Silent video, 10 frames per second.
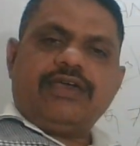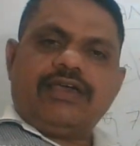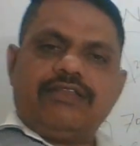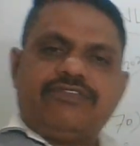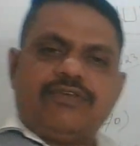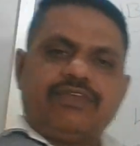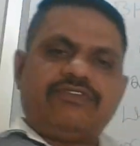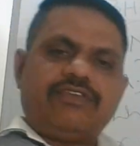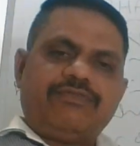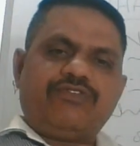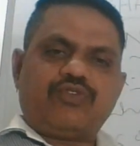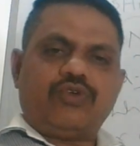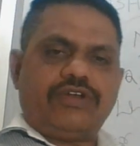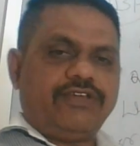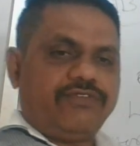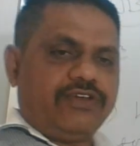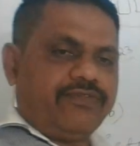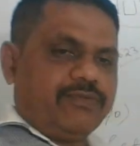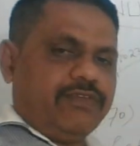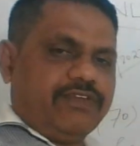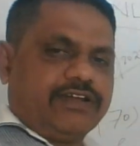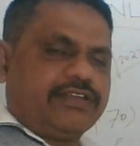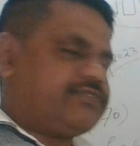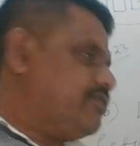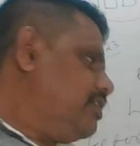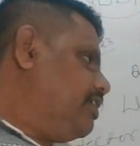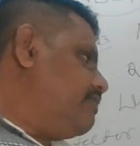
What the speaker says: LCM HCF is totally different from the factors.